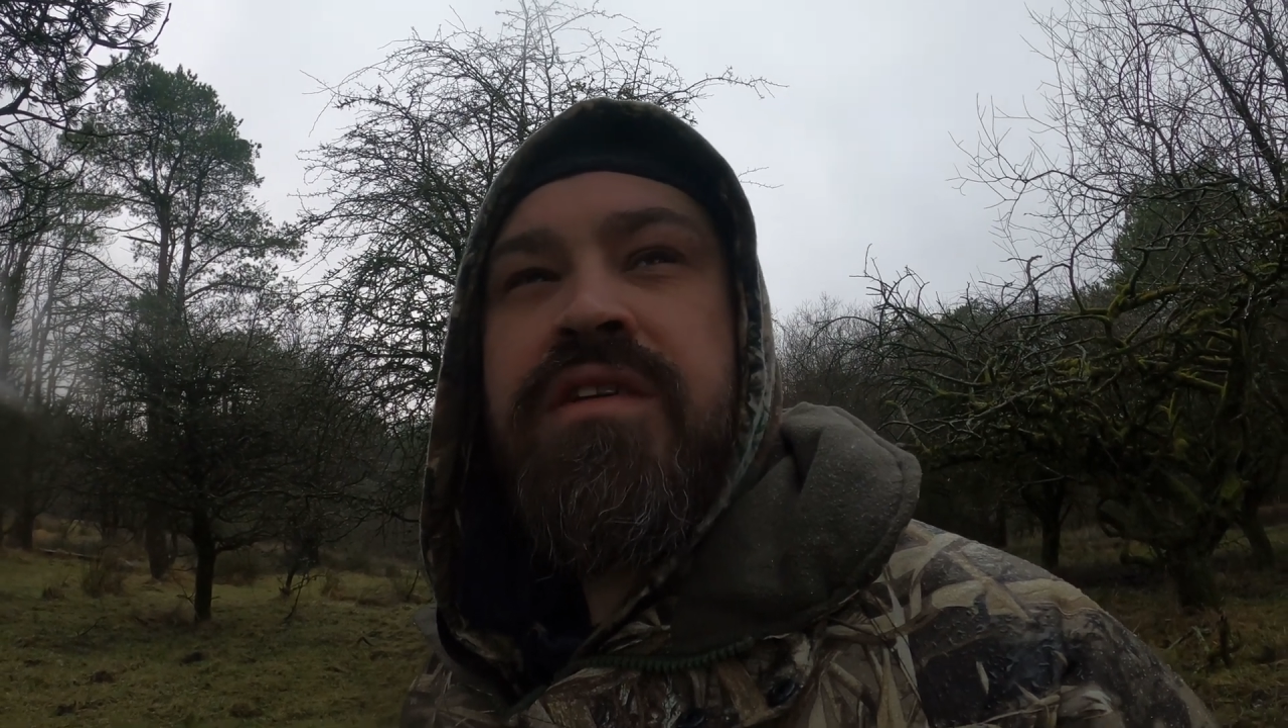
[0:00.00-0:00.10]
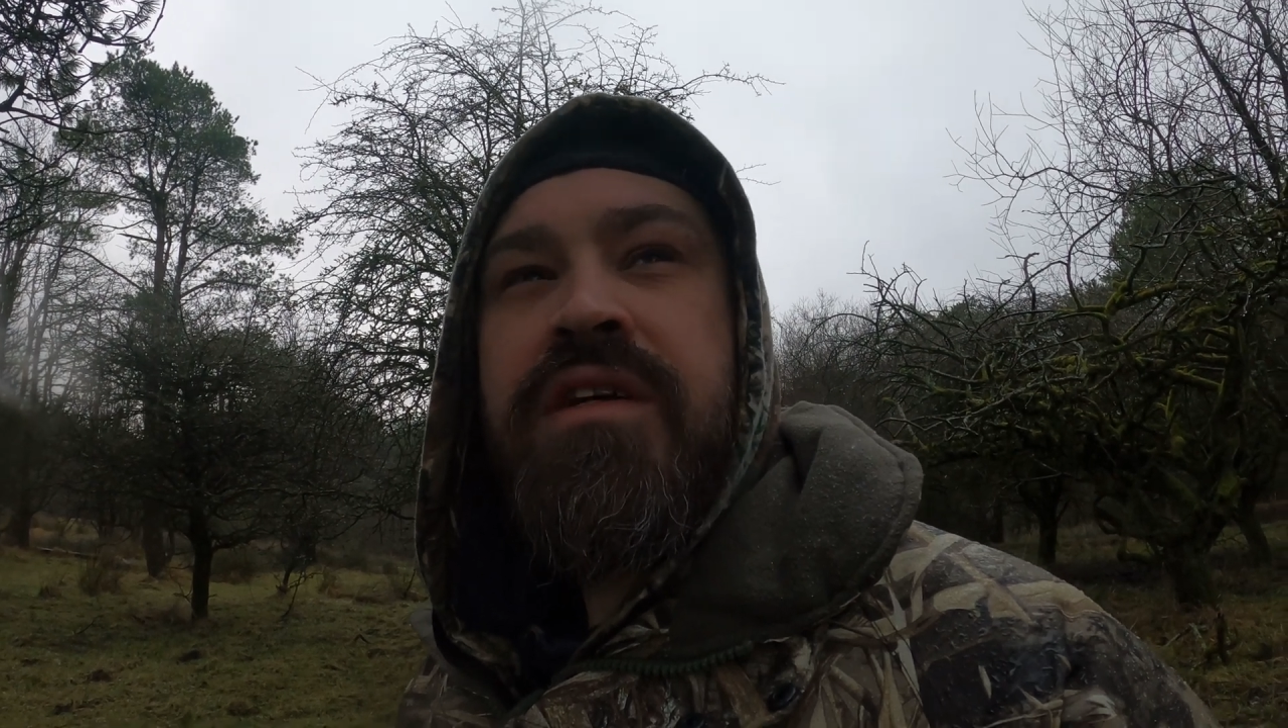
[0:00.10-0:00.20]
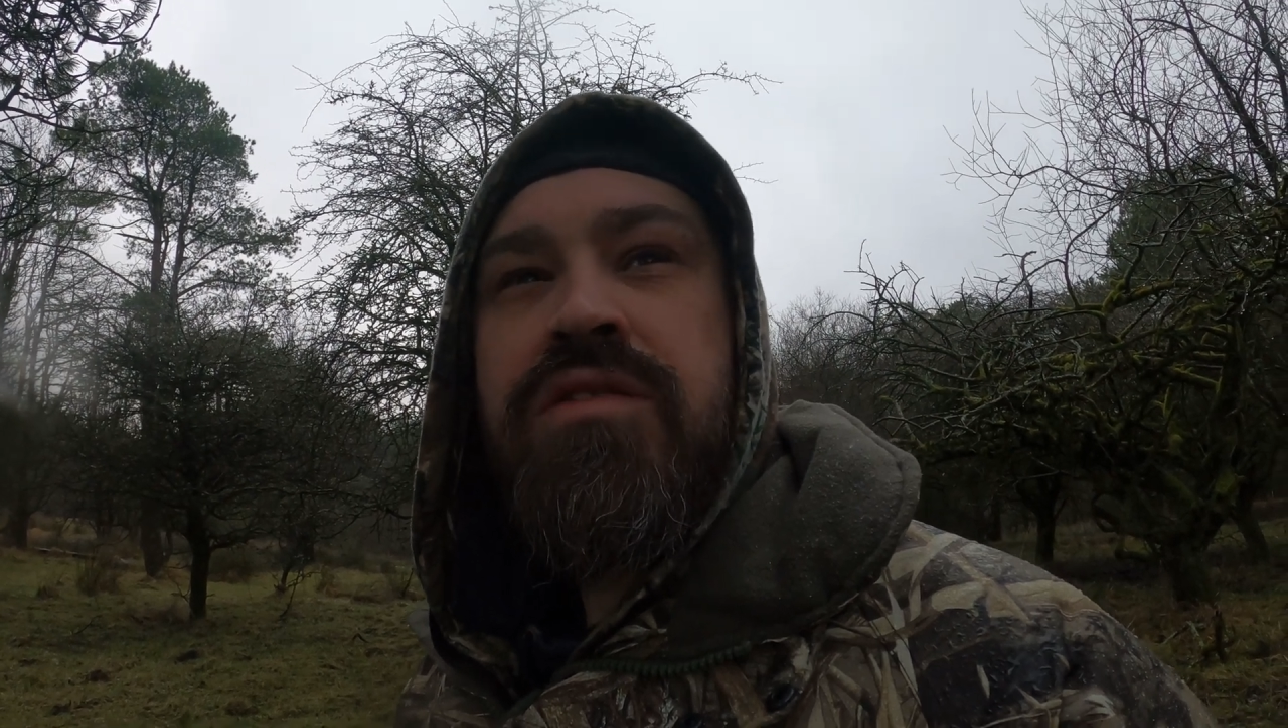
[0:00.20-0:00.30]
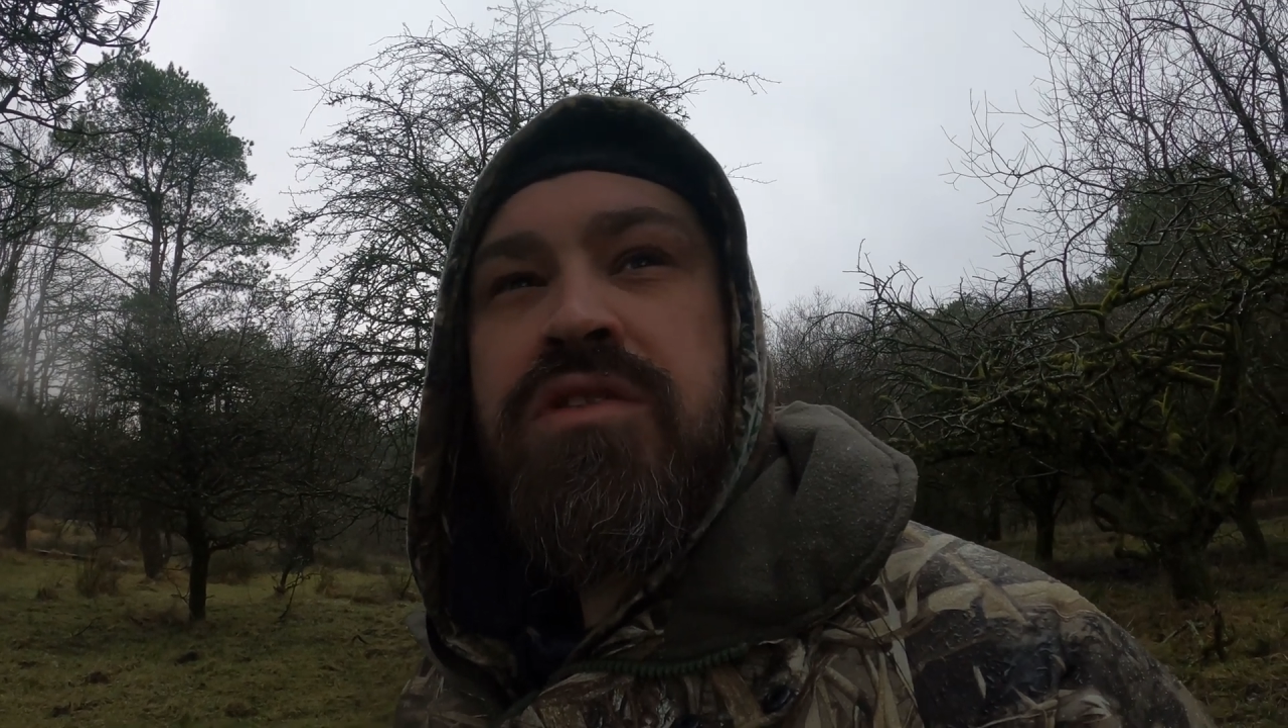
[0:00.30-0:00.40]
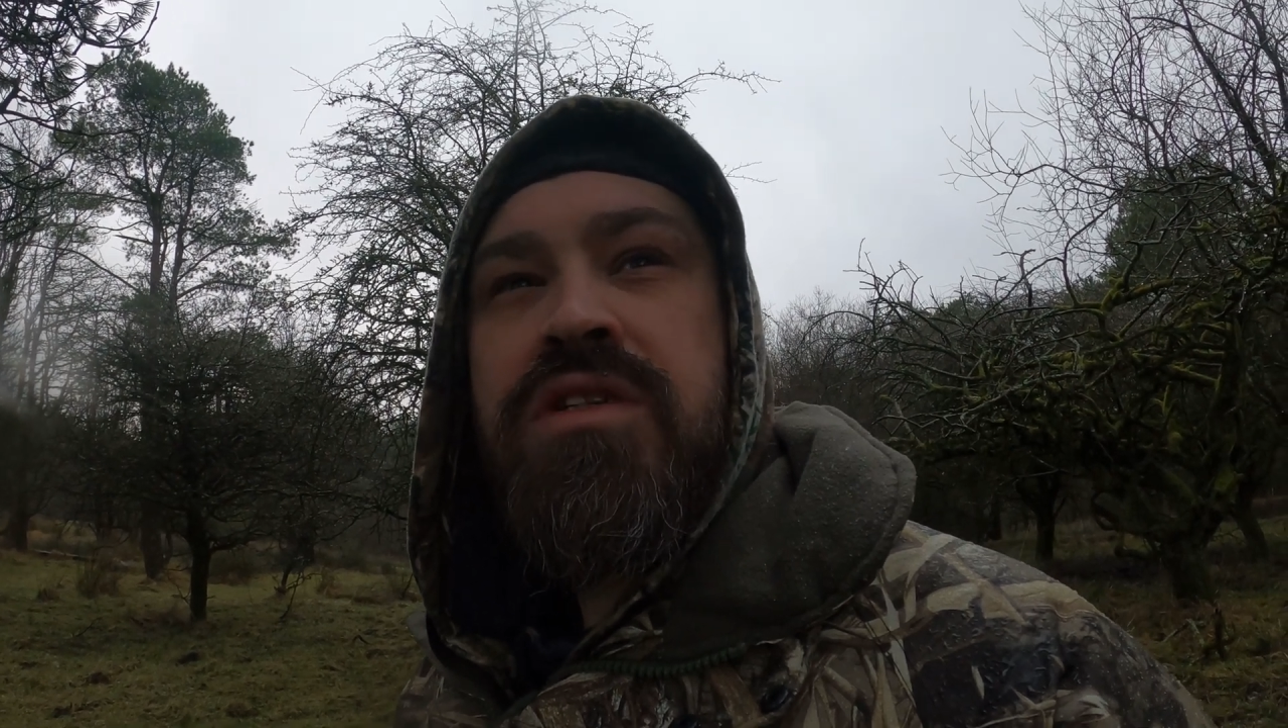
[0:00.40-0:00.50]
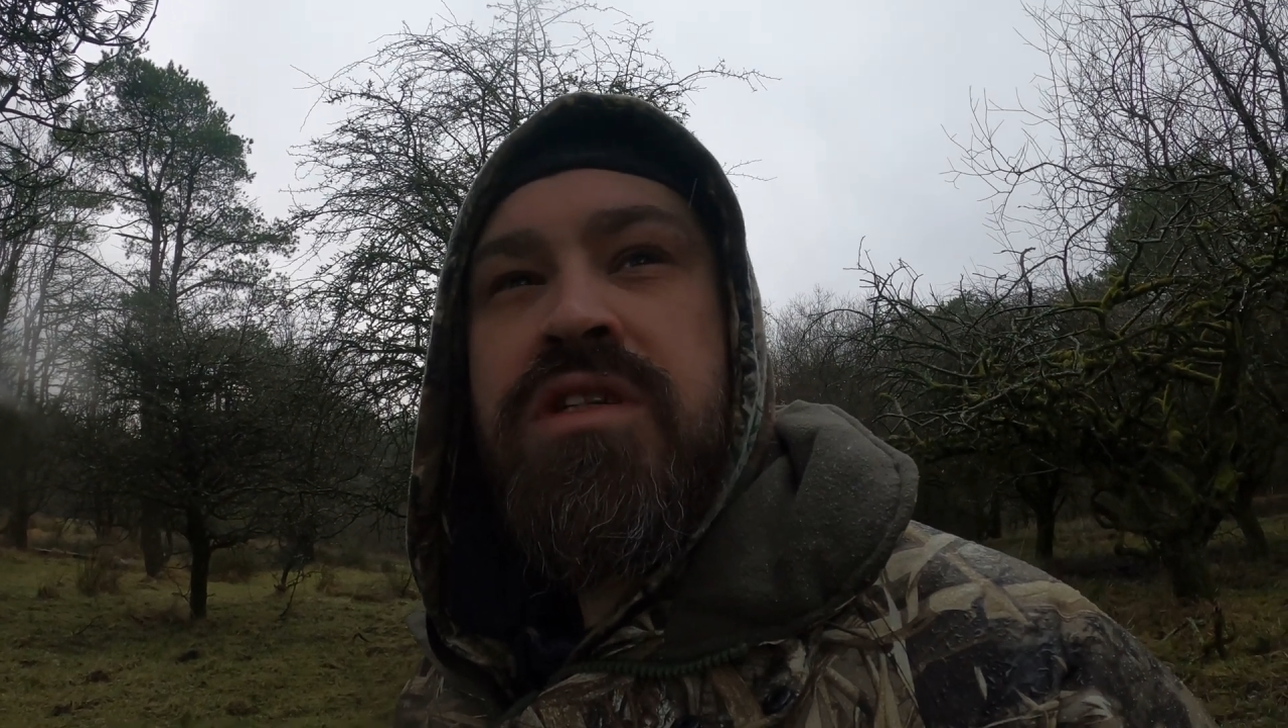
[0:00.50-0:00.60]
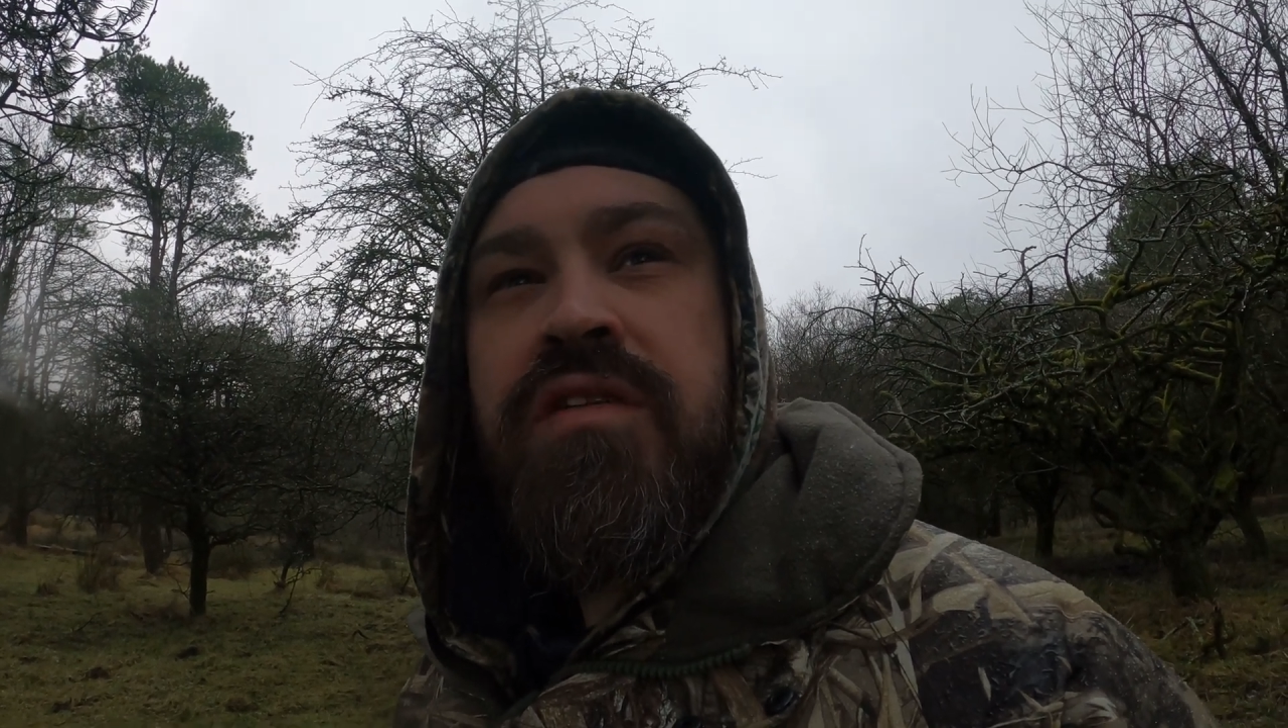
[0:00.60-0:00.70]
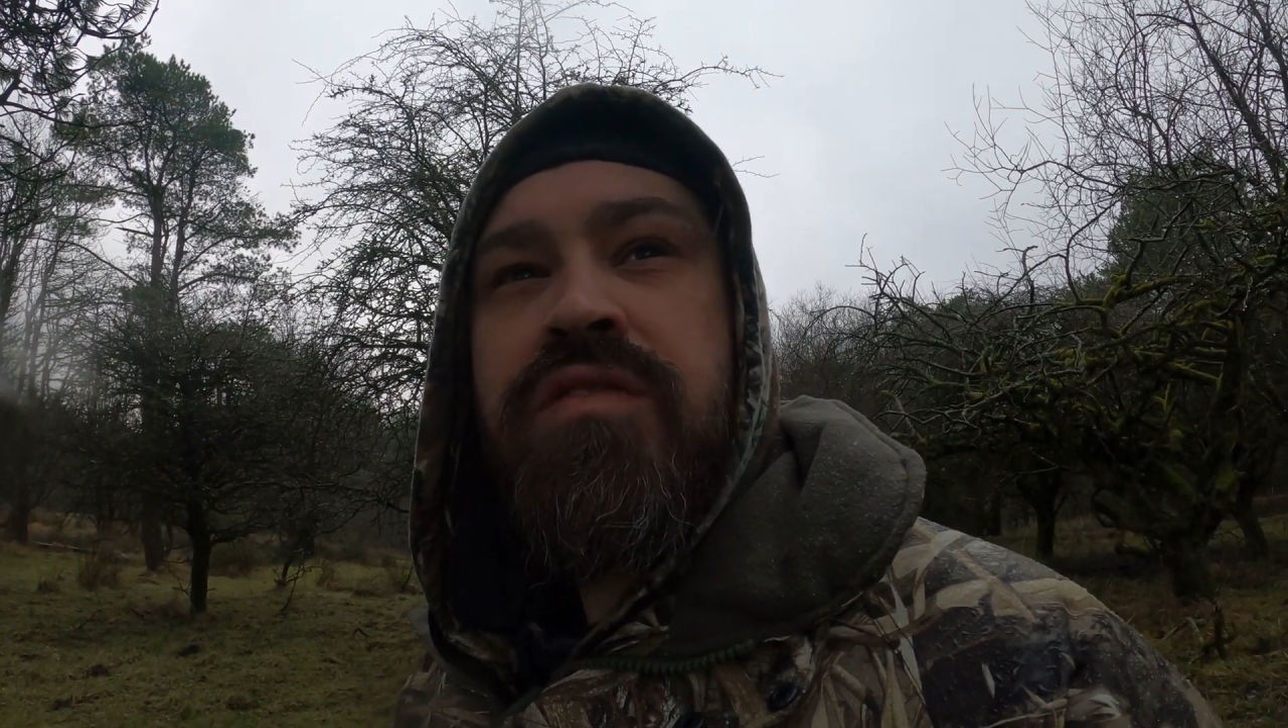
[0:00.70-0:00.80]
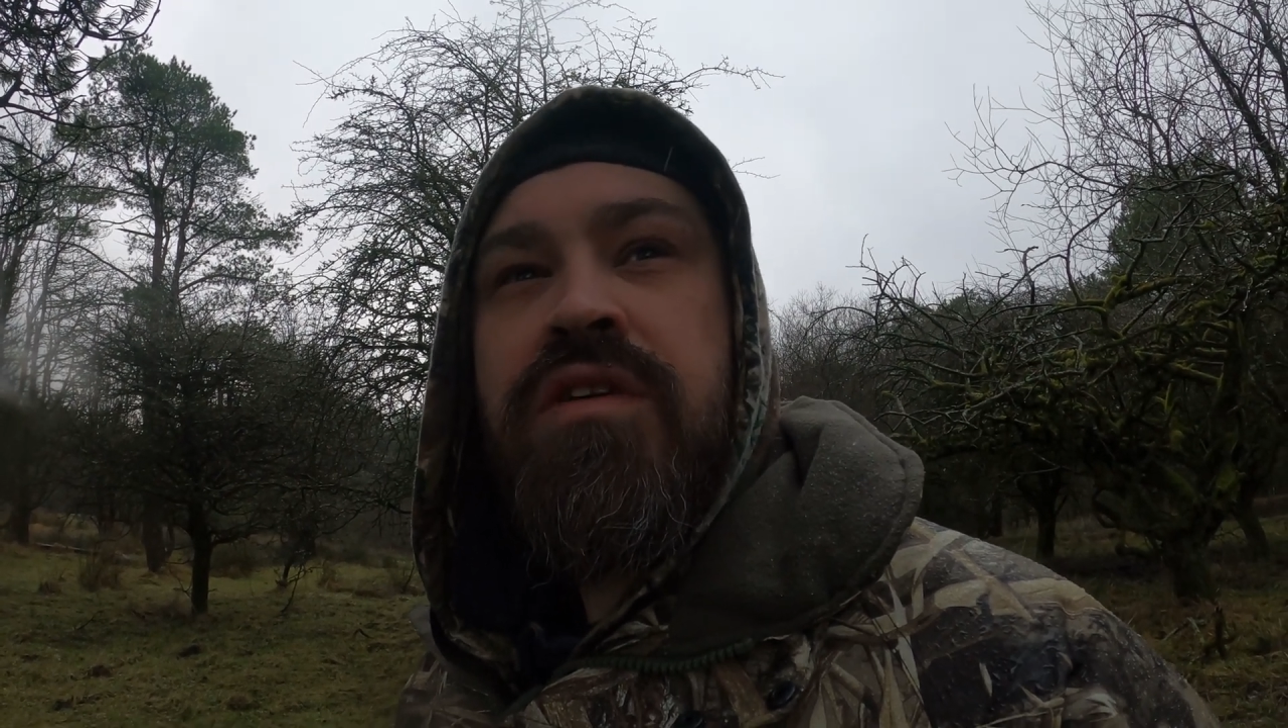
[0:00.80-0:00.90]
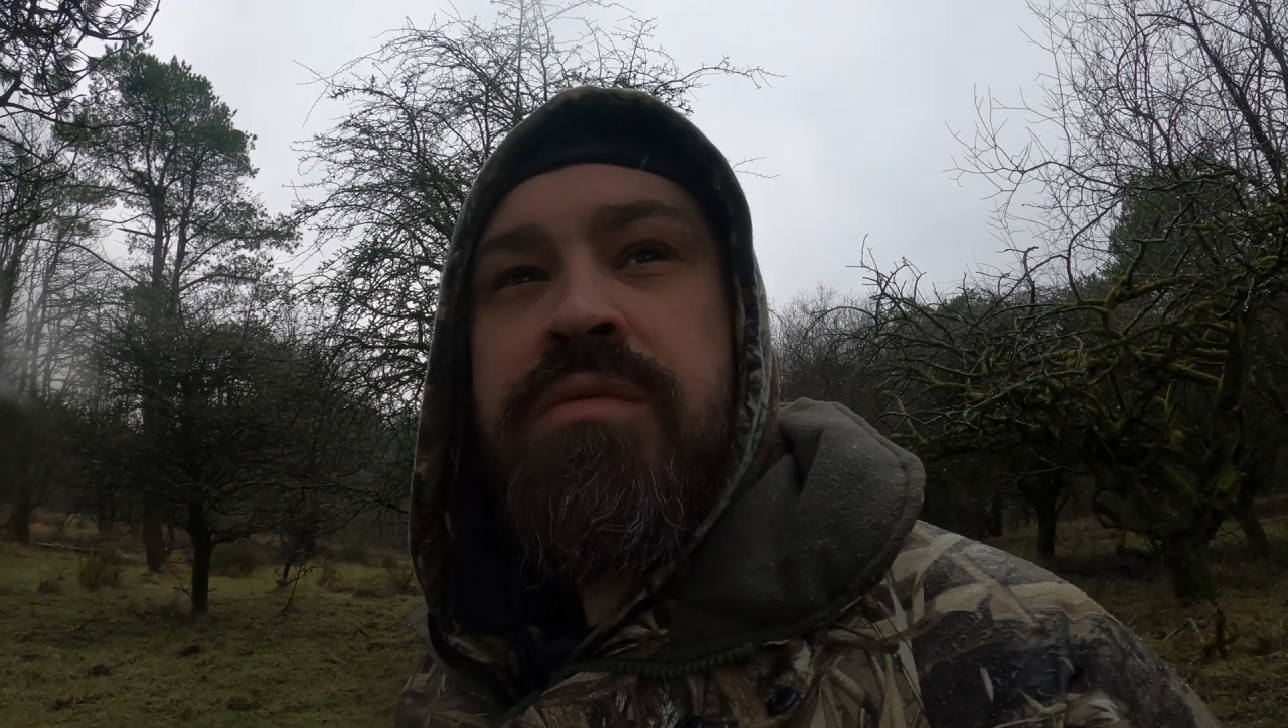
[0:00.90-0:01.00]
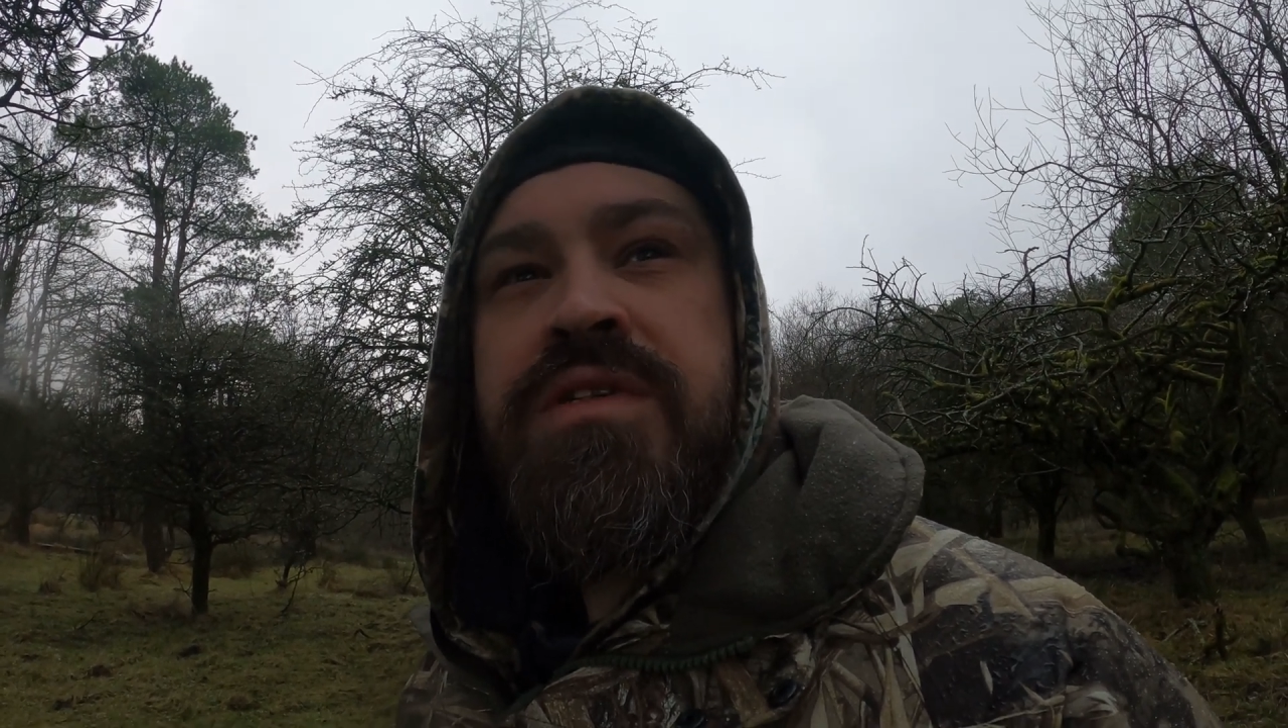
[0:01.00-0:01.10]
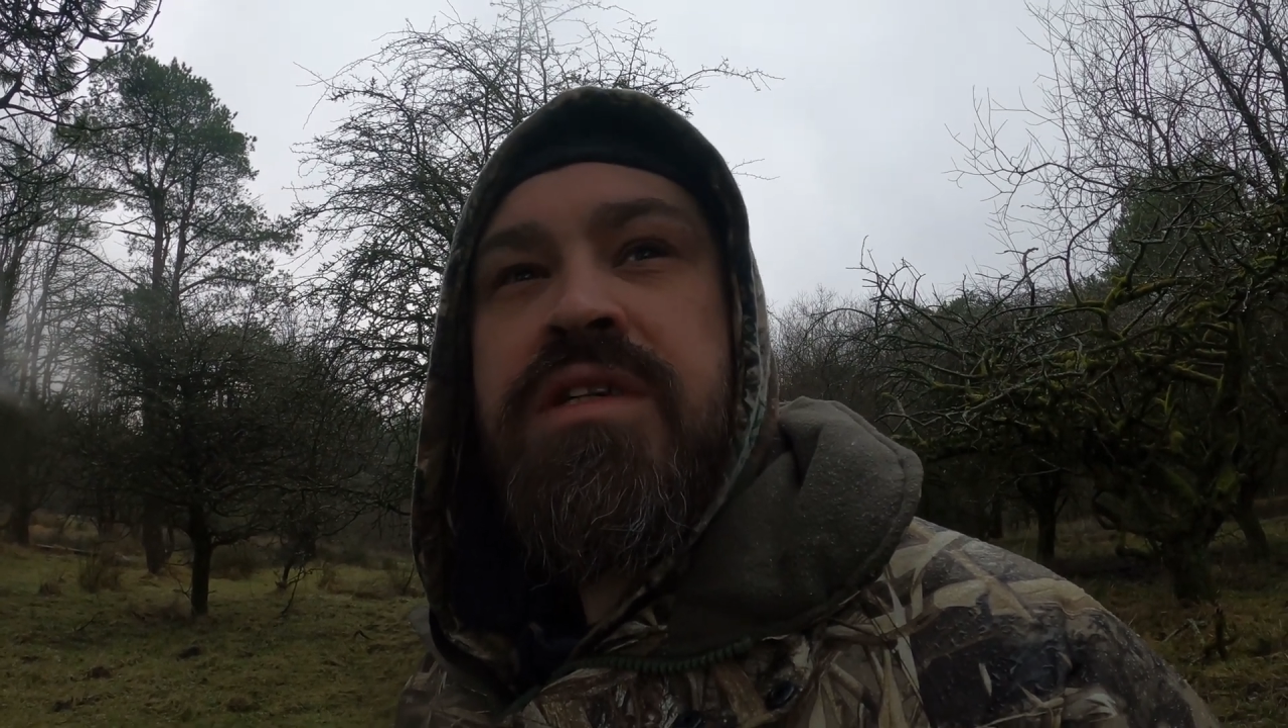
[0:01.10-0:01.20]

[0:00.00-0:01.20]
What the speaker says: I think, just to see if they come